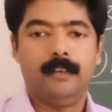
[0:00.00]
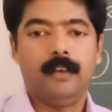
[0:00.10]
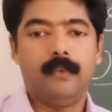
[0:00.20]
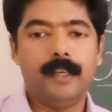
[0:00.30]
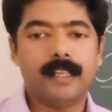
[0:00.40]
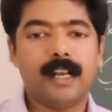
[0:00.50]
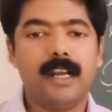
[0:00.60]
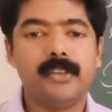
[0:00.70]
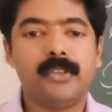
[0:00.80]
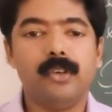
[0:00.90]
when the
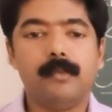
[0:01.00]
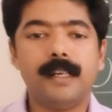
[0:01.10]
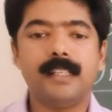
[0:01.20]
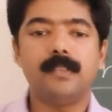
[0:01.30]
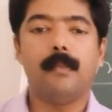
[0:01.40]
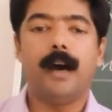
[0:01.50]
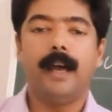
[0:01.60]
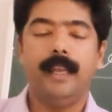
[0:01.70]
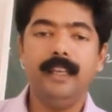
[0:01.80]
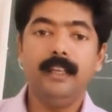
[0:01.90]
consumers
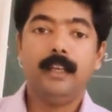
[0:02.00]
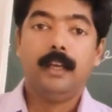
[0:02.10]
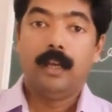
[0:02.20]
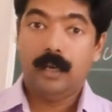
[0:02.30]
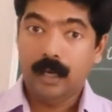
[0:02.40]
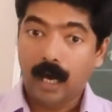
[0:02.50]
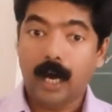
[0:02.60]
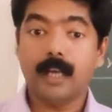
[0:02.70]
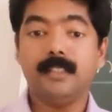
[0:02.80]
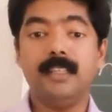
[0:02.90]
buy
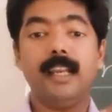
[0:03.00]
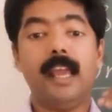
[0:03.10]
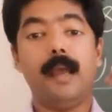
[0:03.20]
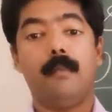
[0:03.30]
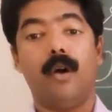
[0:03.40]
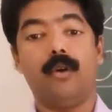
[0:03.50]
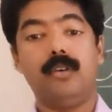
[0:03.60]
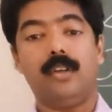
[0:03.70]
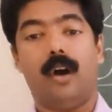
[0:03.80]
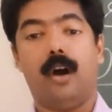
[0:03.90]
larger
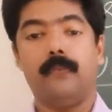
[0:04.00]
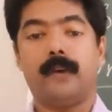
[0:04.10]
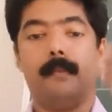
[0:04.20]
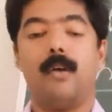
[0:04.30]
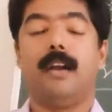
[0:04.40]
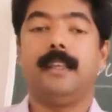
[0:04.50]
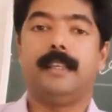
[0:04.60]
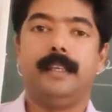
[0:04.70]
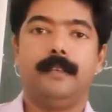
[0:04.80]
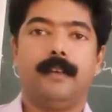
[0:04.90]
amount of
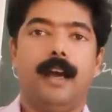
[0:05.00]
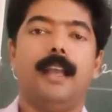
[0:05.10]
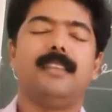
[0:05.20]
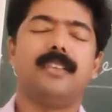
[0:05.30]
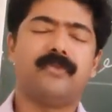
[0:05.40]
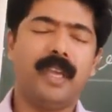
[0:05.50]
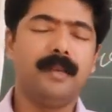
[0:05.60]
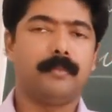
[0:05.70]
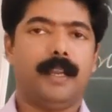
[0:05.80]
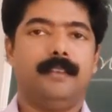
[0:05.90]
commodity at the
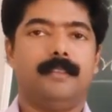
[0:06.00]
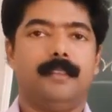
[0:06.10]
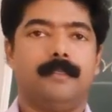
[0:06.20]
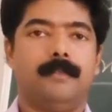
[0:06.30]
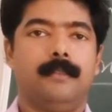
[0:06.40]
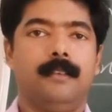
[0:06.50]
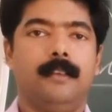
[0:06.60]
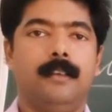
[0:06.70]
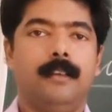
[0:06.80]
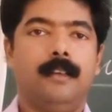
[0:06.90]
same prices.
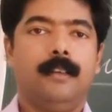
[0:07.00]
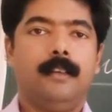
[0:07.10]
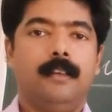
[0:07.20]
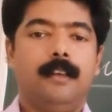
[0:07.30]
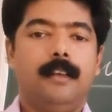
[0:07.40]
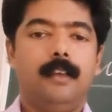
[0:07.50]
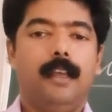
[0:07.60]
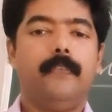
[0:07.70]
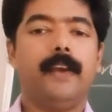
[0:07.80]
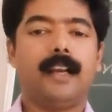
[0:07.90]

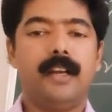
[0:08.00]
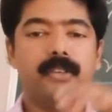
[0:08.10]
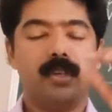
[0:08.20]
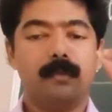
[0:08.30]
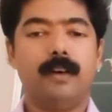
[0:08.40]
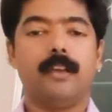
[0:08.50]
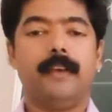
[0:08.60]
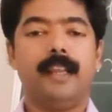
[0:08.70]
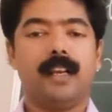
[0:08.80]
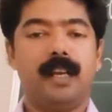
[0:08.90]
If a consumer,
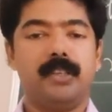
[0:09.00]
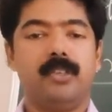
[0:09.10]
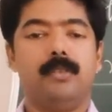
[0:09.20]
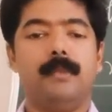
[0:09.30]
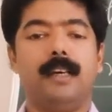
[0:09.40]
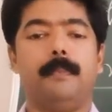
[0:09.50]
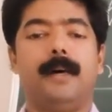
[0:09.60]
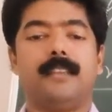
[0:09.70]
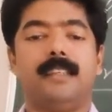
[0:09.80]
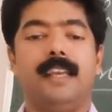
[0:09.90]
when a consumer
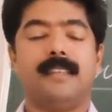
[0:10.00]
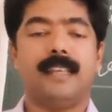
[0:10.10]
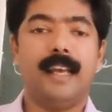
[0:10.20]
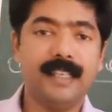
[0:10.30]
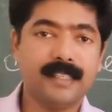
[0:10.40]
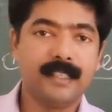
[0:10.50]
purchases